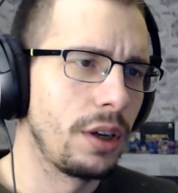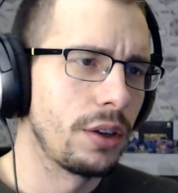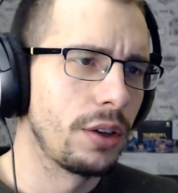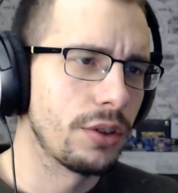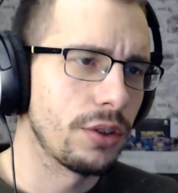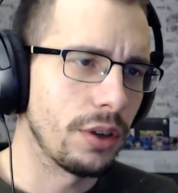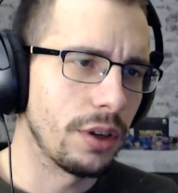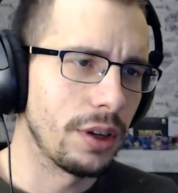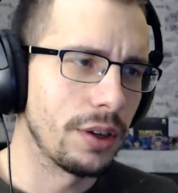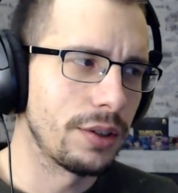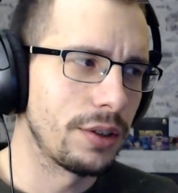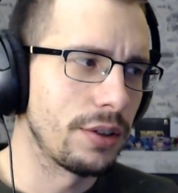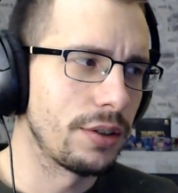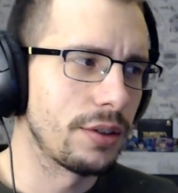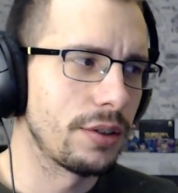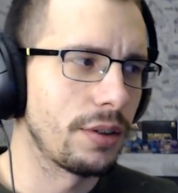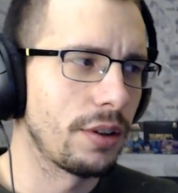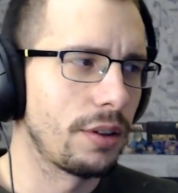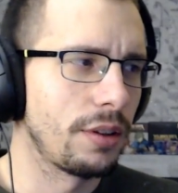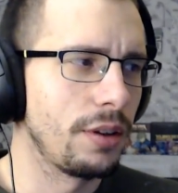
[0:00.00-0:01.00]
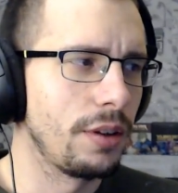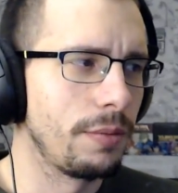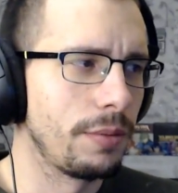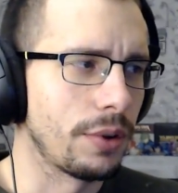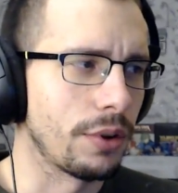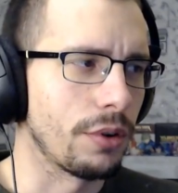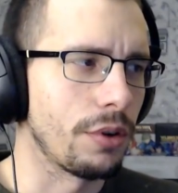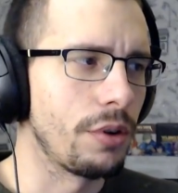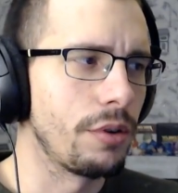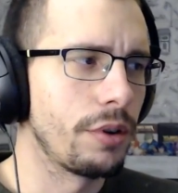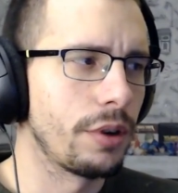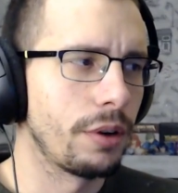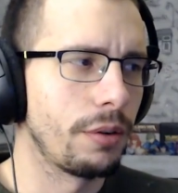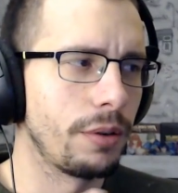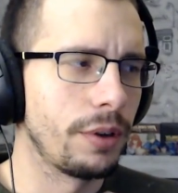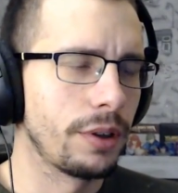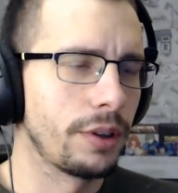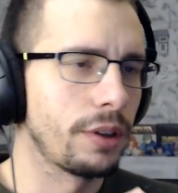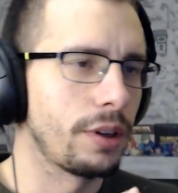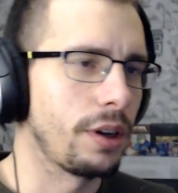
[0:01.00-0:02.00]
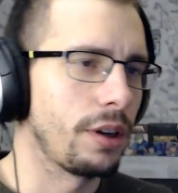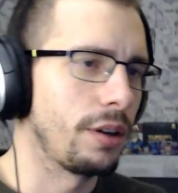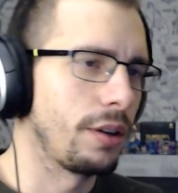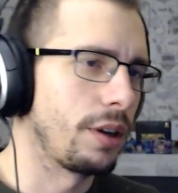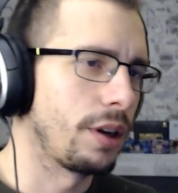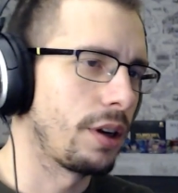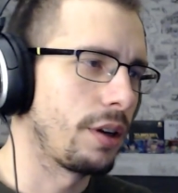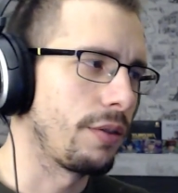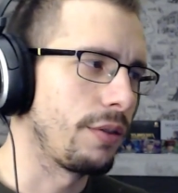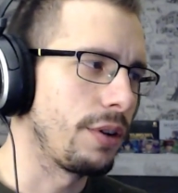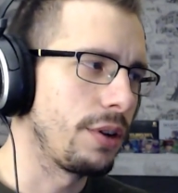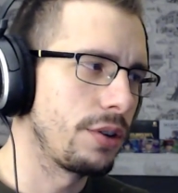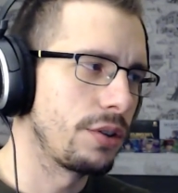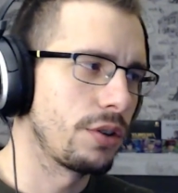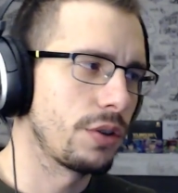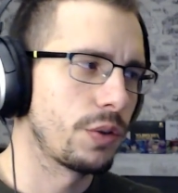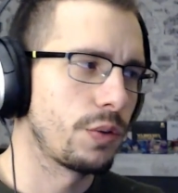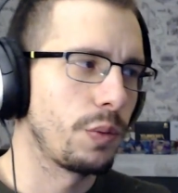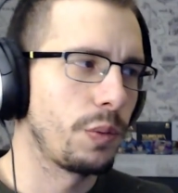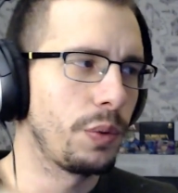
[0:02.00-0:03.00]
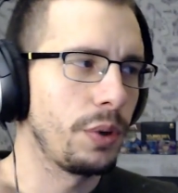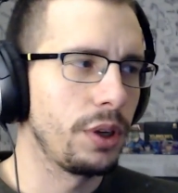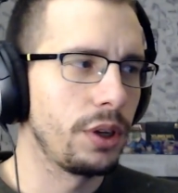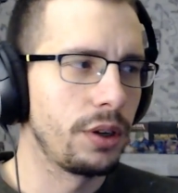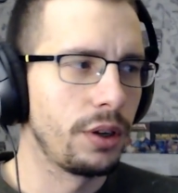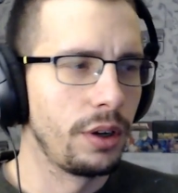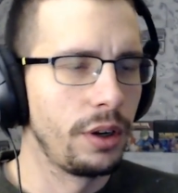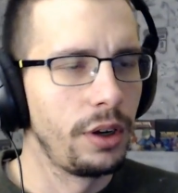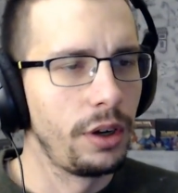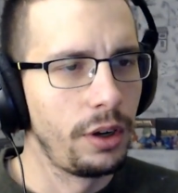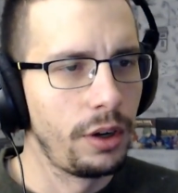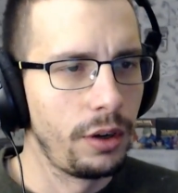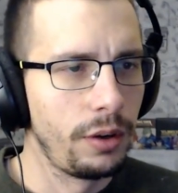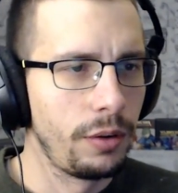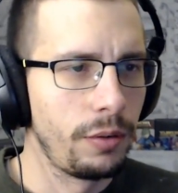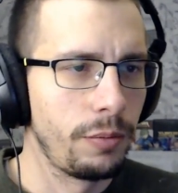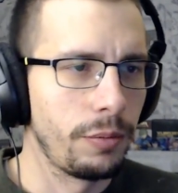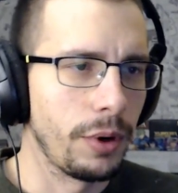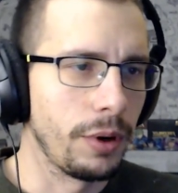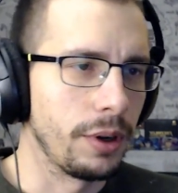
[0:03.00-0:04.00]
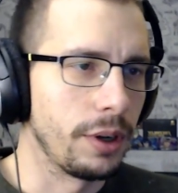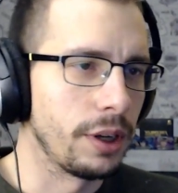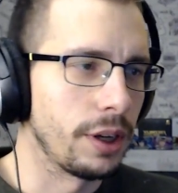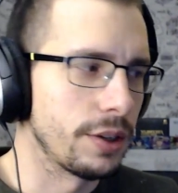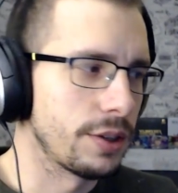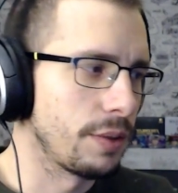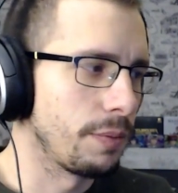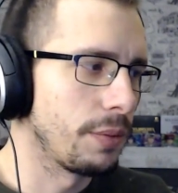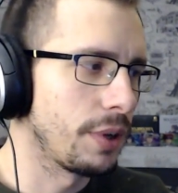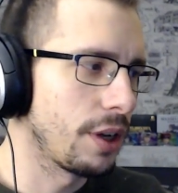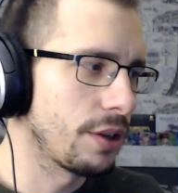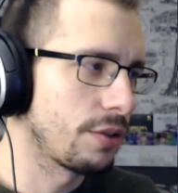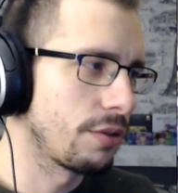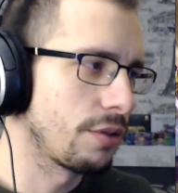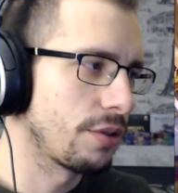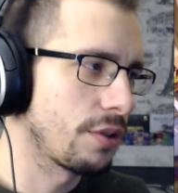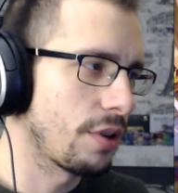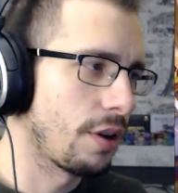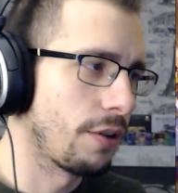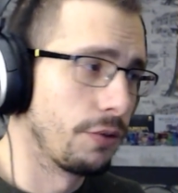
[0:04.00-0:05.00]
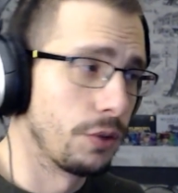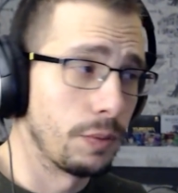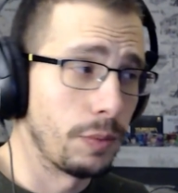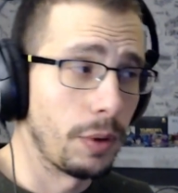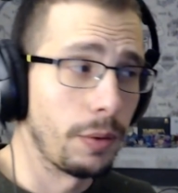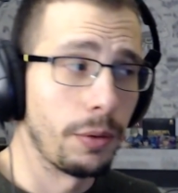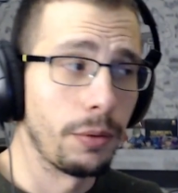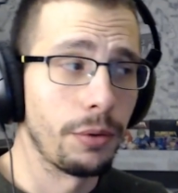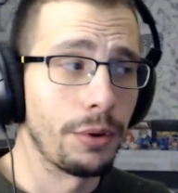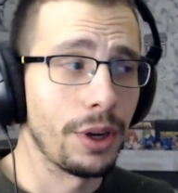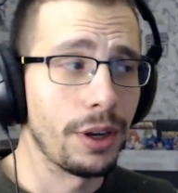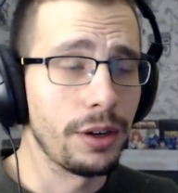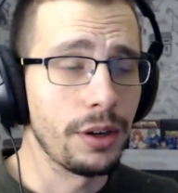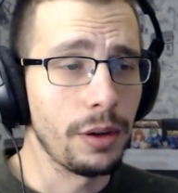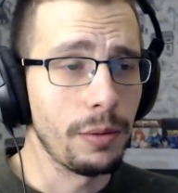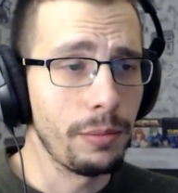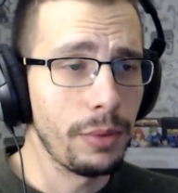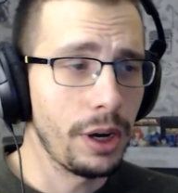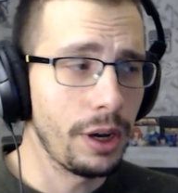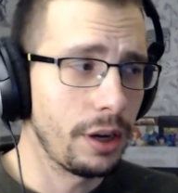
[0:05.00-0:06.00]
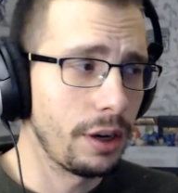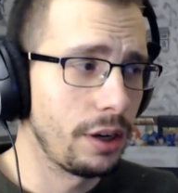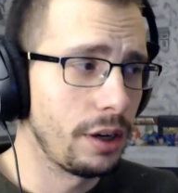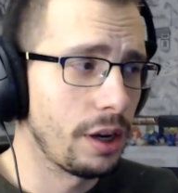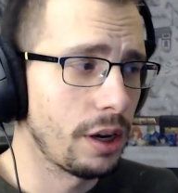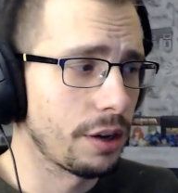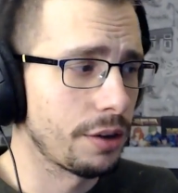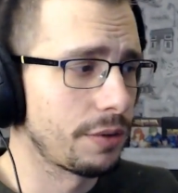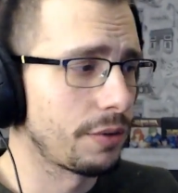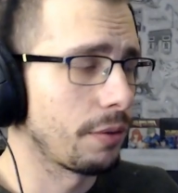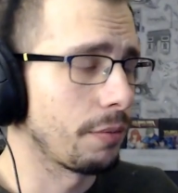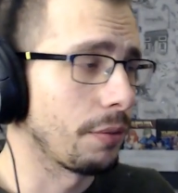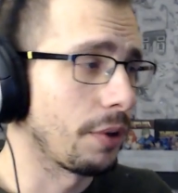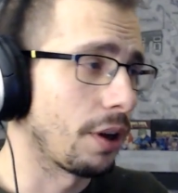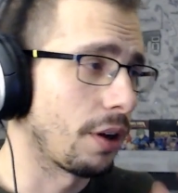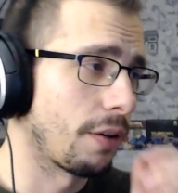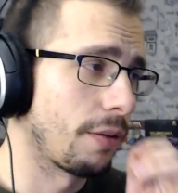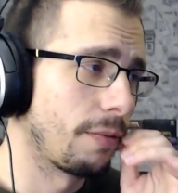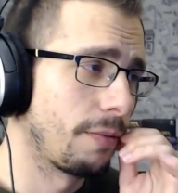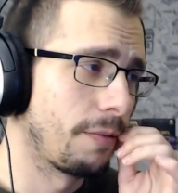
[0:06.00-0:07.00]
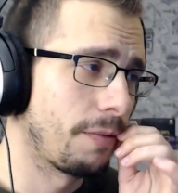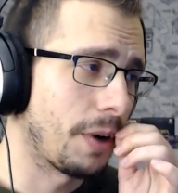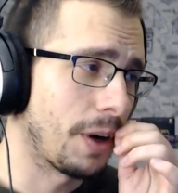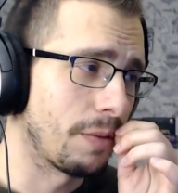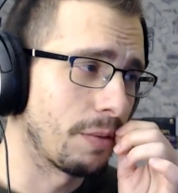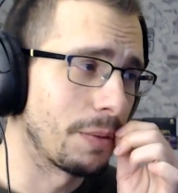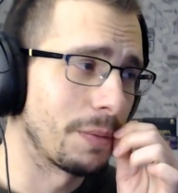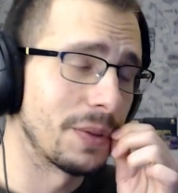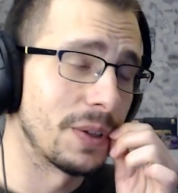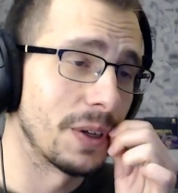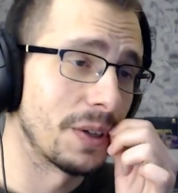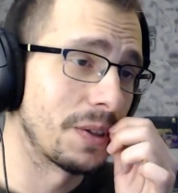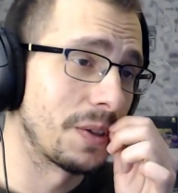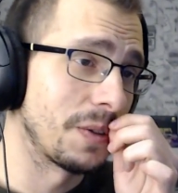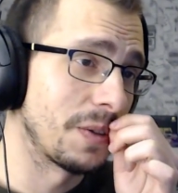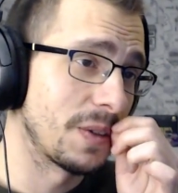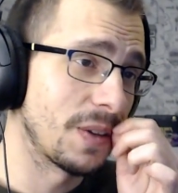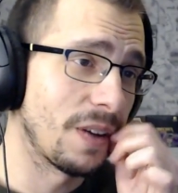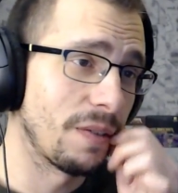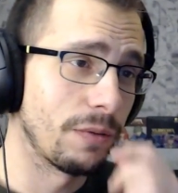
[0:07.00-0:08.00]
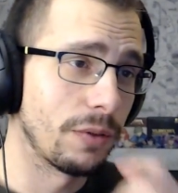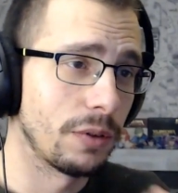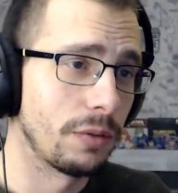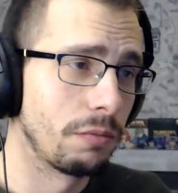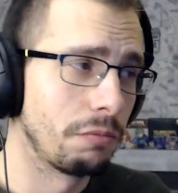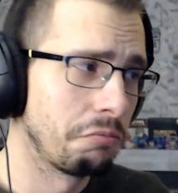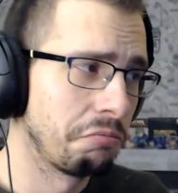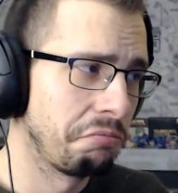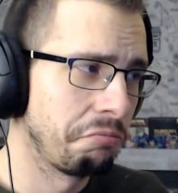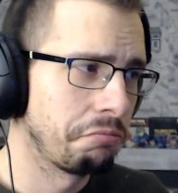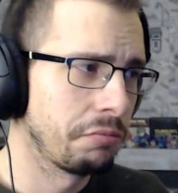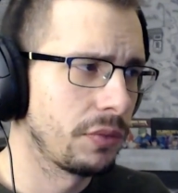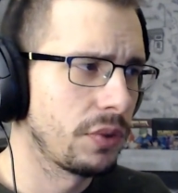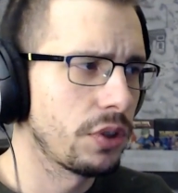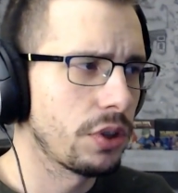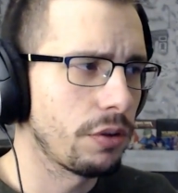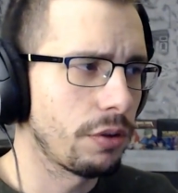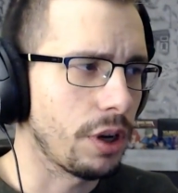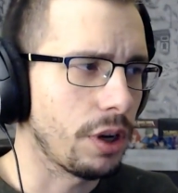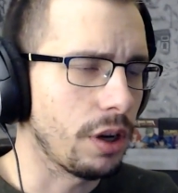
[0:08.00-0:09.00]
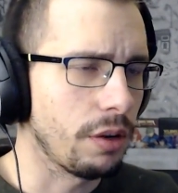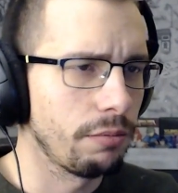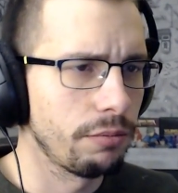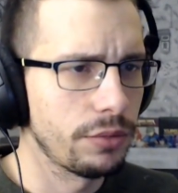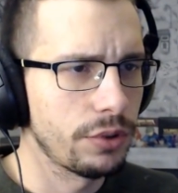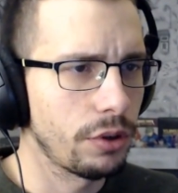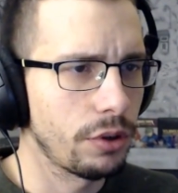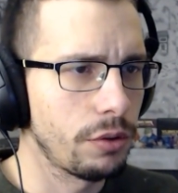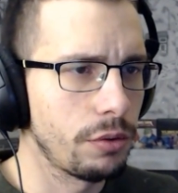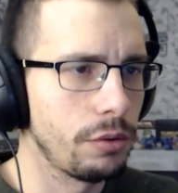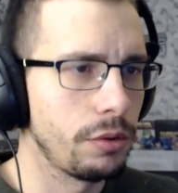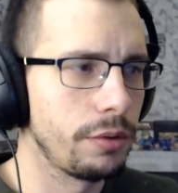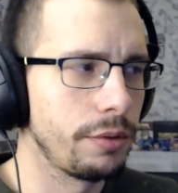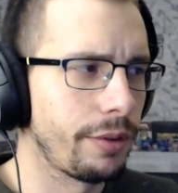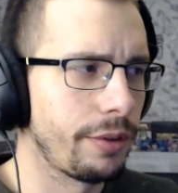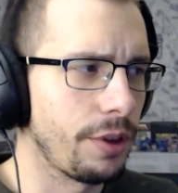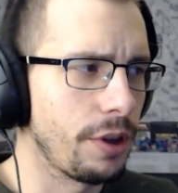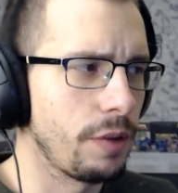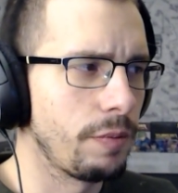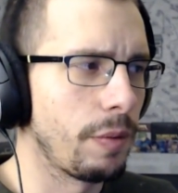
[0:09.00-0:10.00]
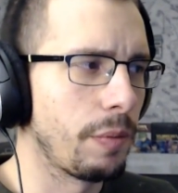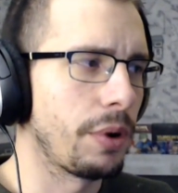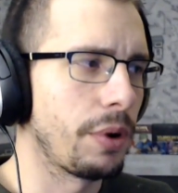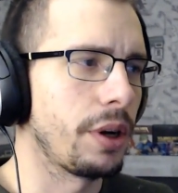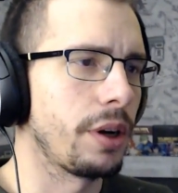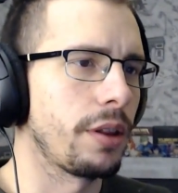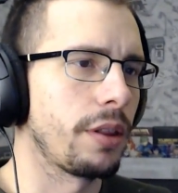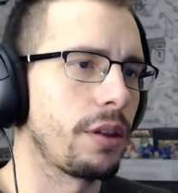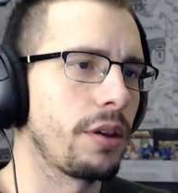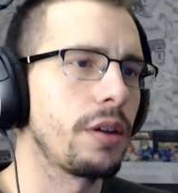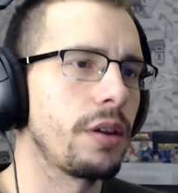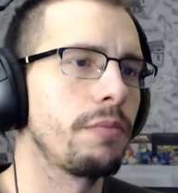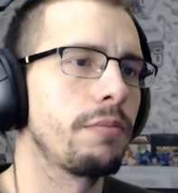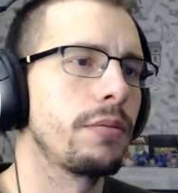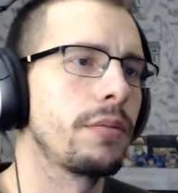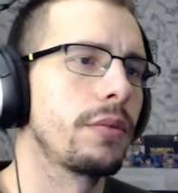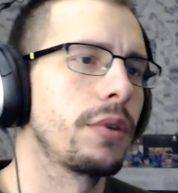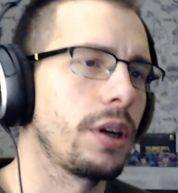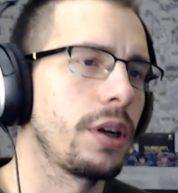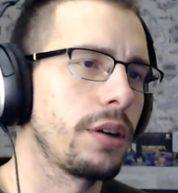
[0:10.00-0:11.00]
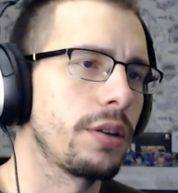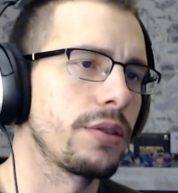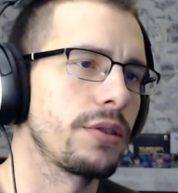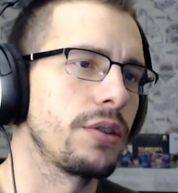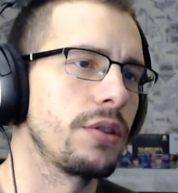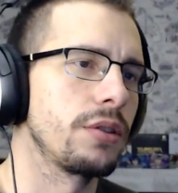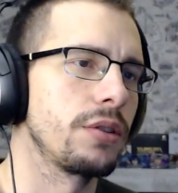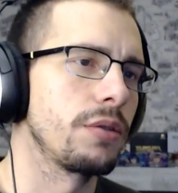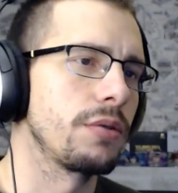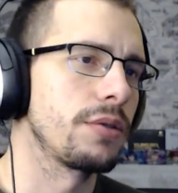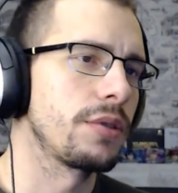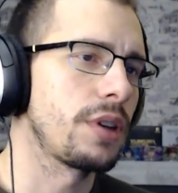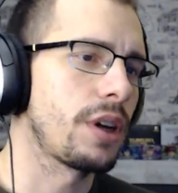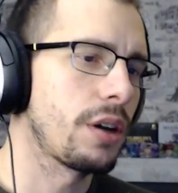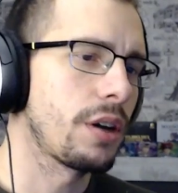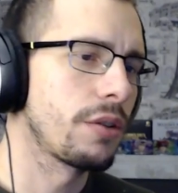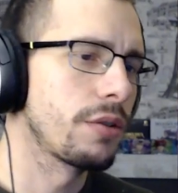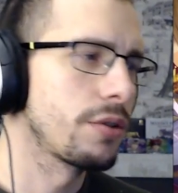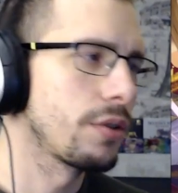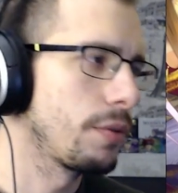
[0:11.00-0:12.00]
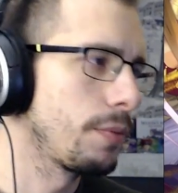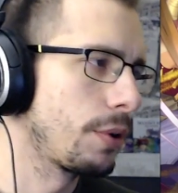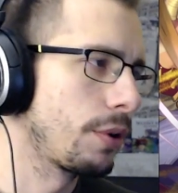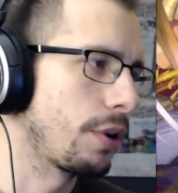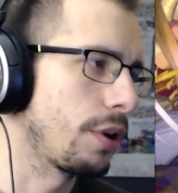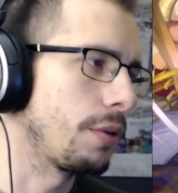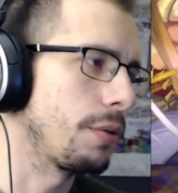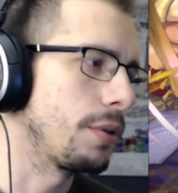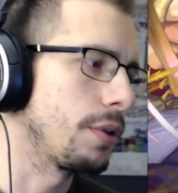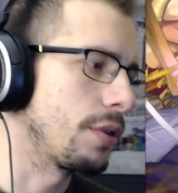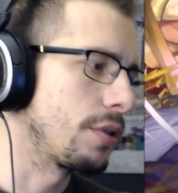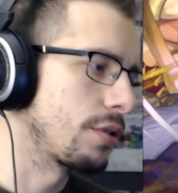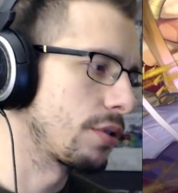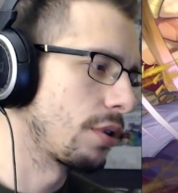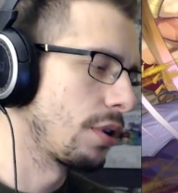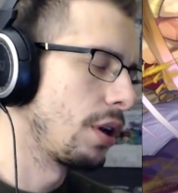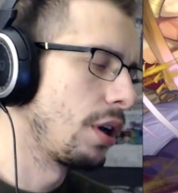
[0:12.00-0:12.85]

So I guess this is the theme they're going with, kind of like how ninjas repeat. Probably gonna get some desert stuff, so maybe we'll get Nabata next from like Fire Emblem 6 and 7. It's okay, it's a cool theme upon theme, kind of seasonal style, so I'm okay with this.